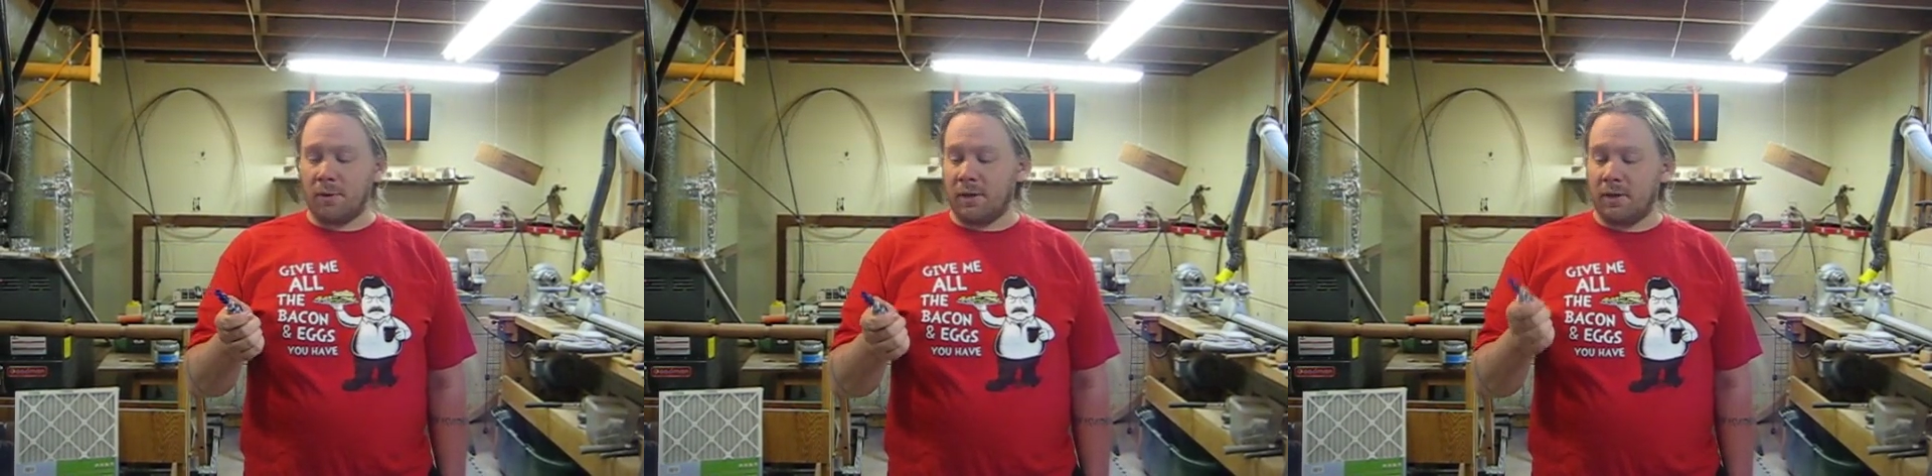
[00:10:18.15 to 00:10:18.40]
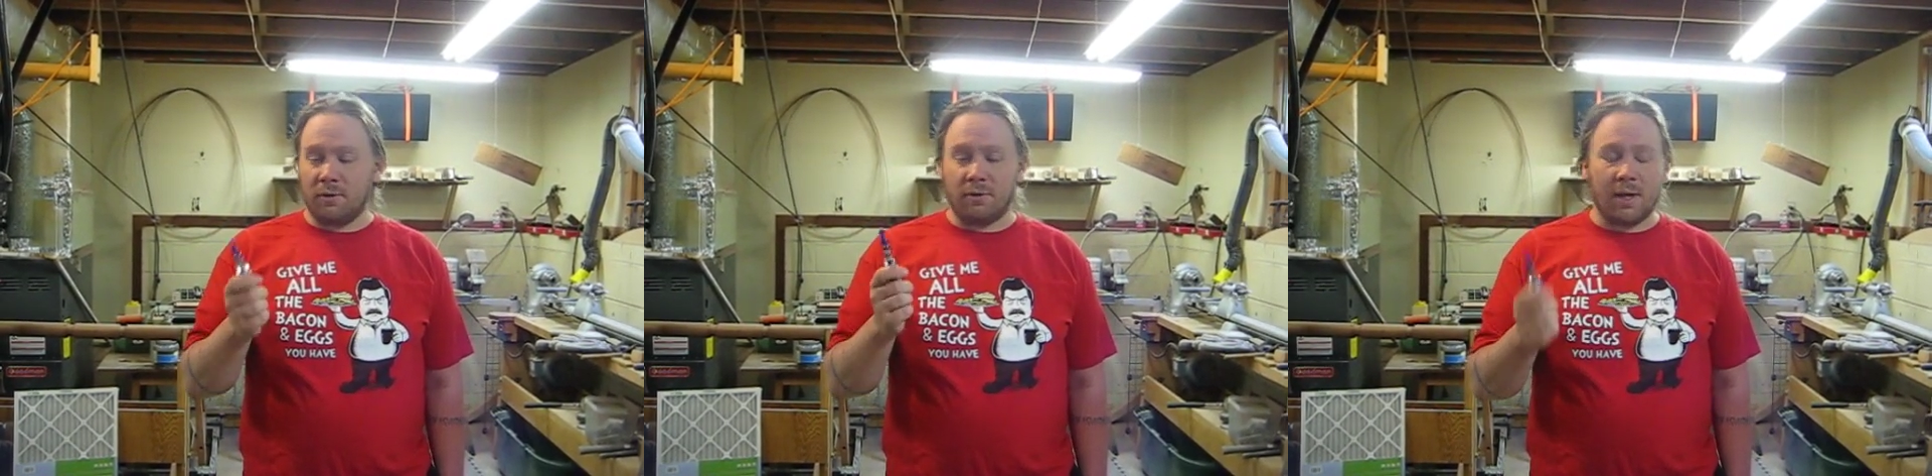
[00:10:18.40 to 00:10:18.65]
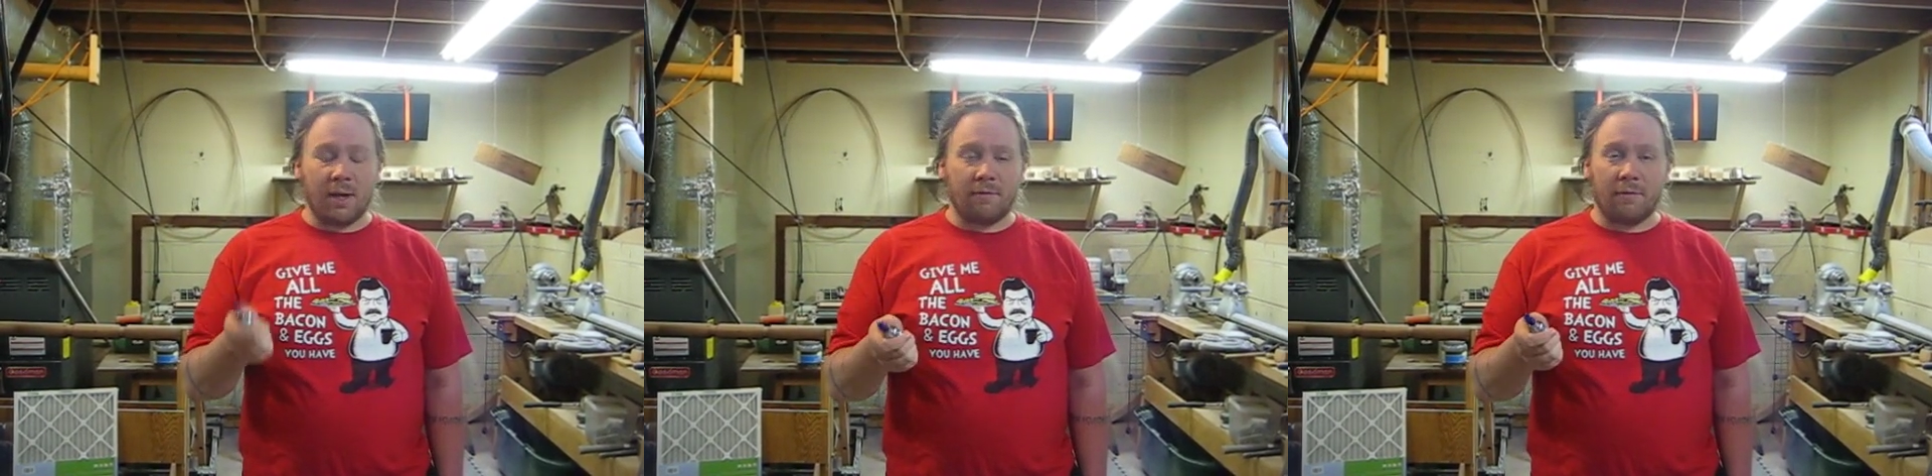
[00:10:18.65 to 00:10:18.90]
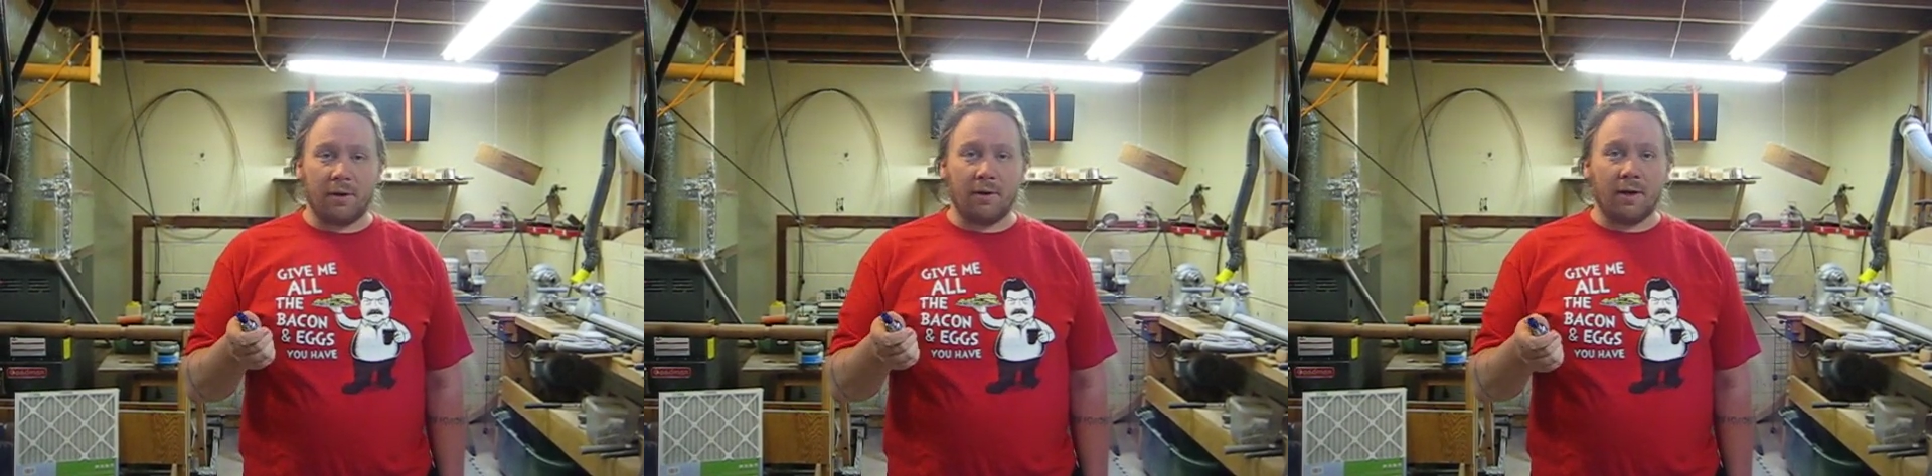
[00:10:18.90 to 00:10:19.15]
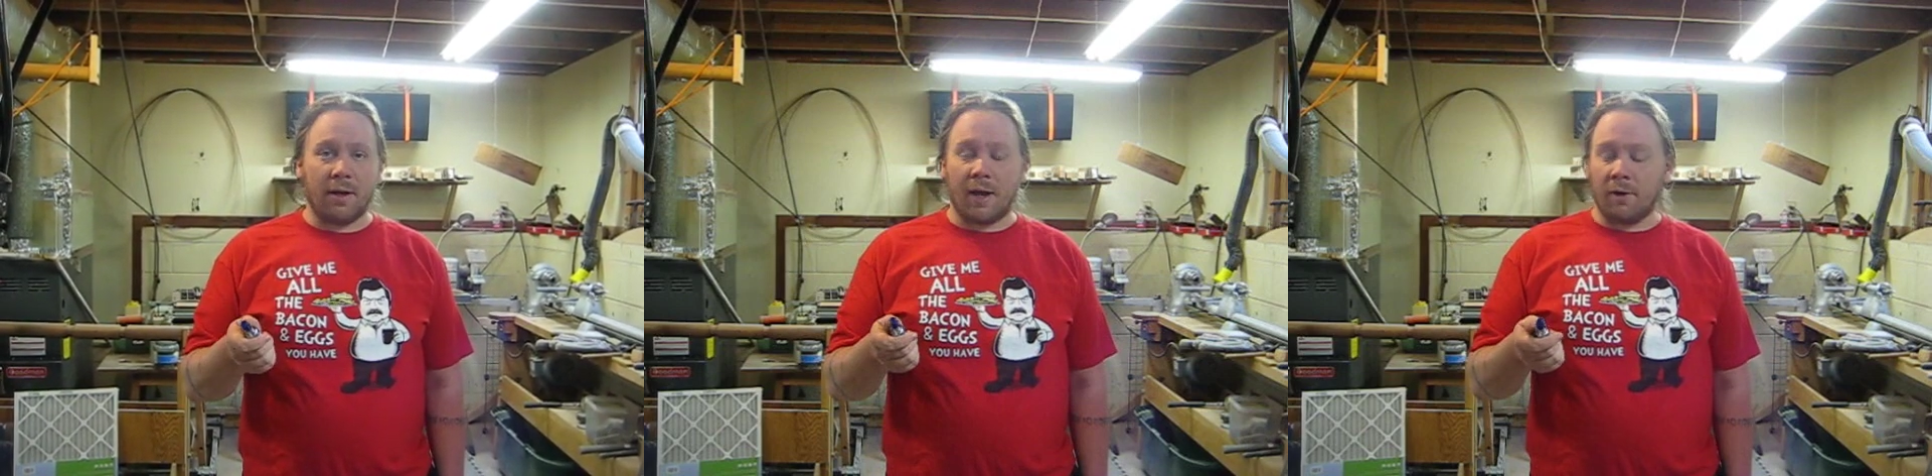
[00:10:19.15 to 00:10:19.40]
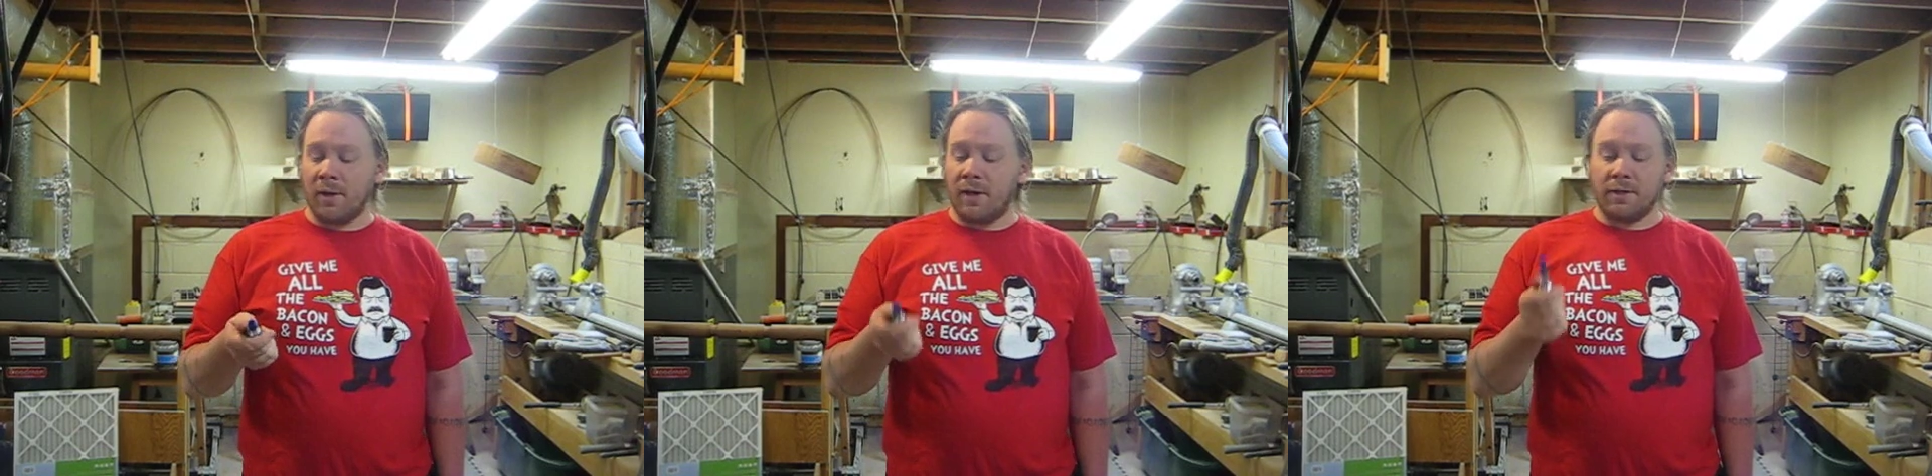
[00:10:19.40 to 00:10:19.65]
with it and you can't figure it
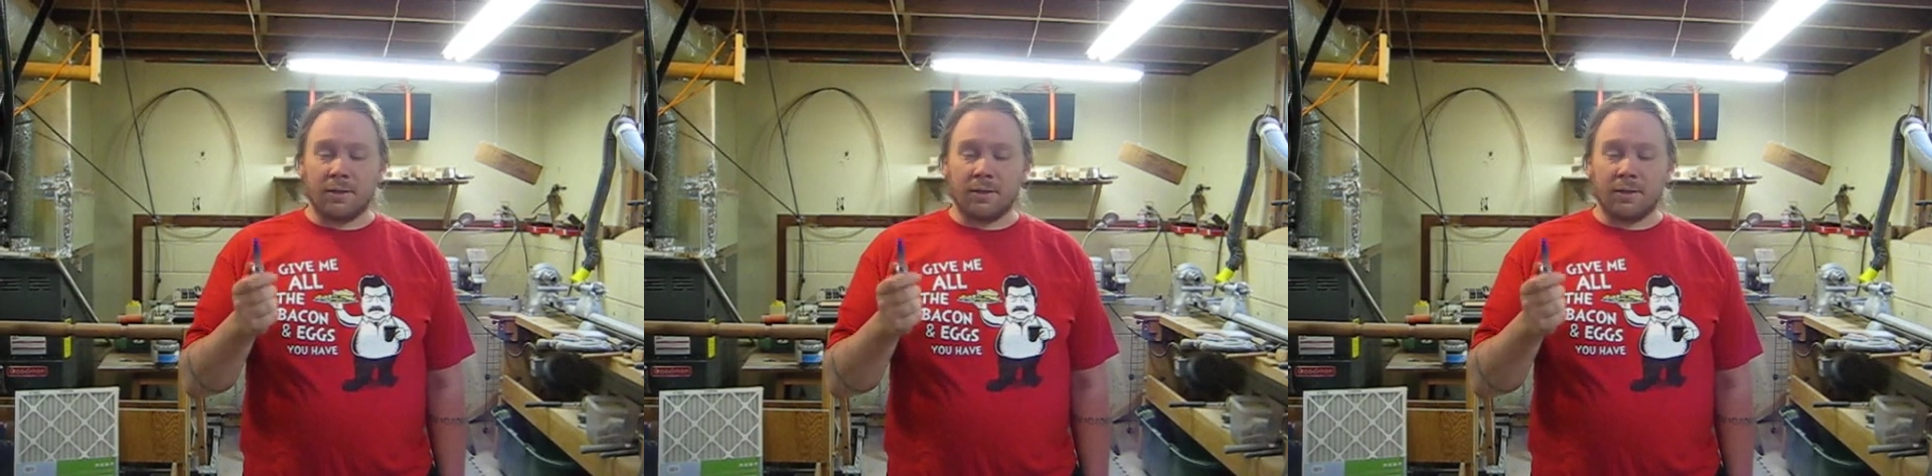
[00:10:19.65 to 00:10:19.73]
out,